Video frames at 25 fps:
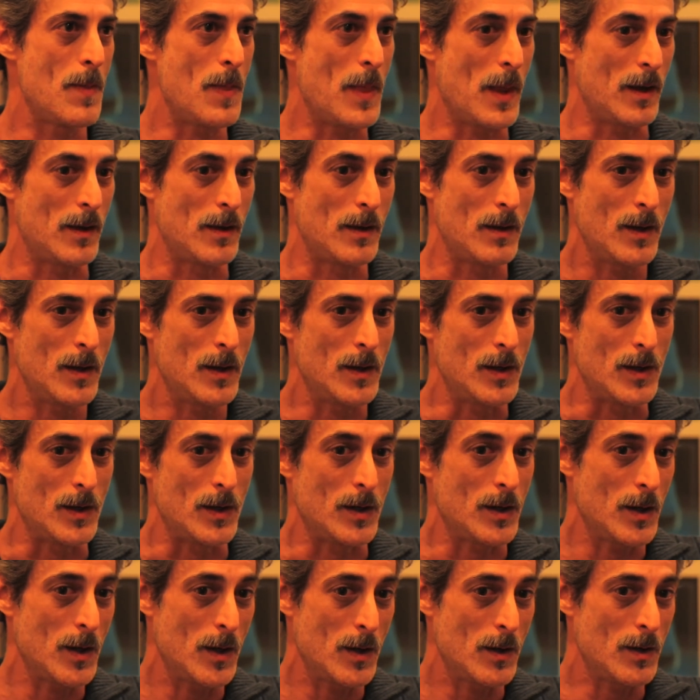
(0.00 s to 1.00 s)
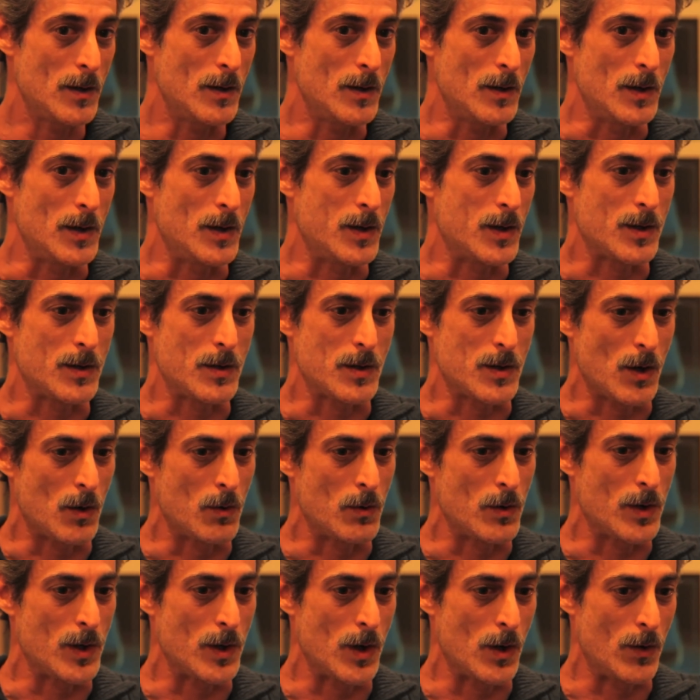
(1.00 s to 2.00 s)
And you, you just
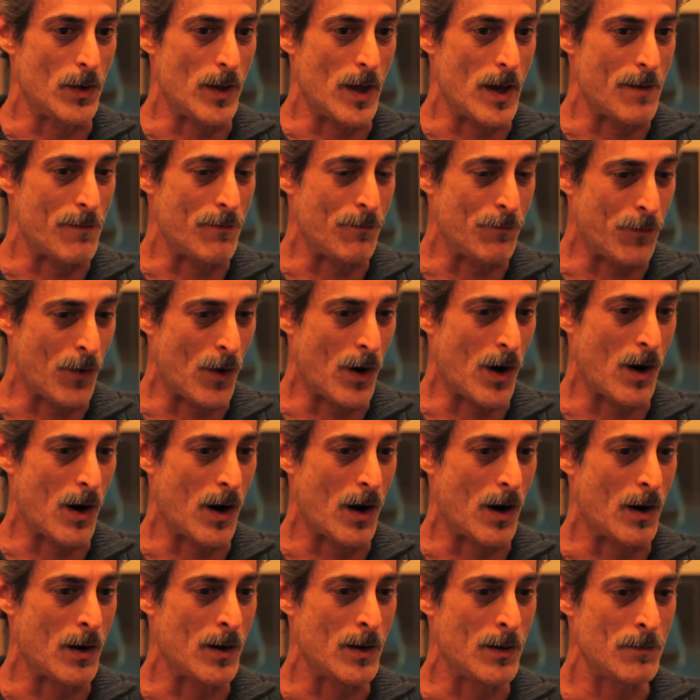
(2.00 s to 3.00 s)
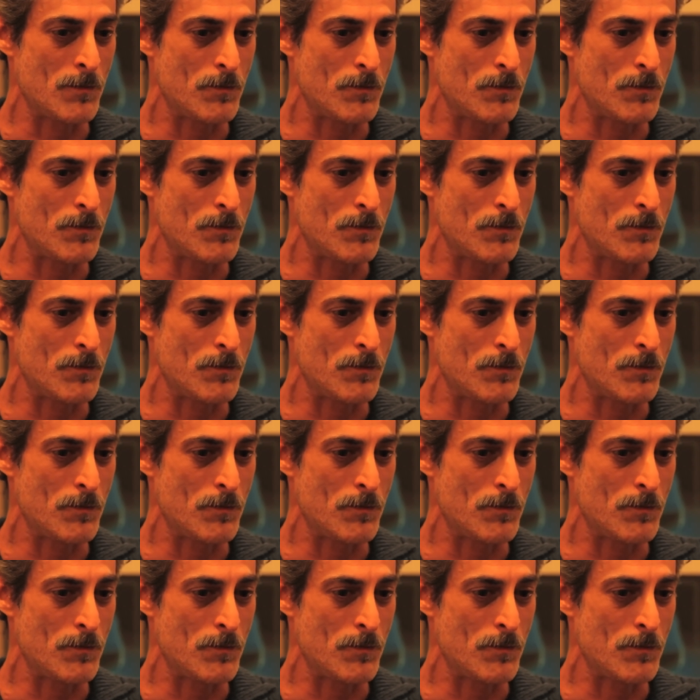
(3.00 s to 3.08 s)
don't go that far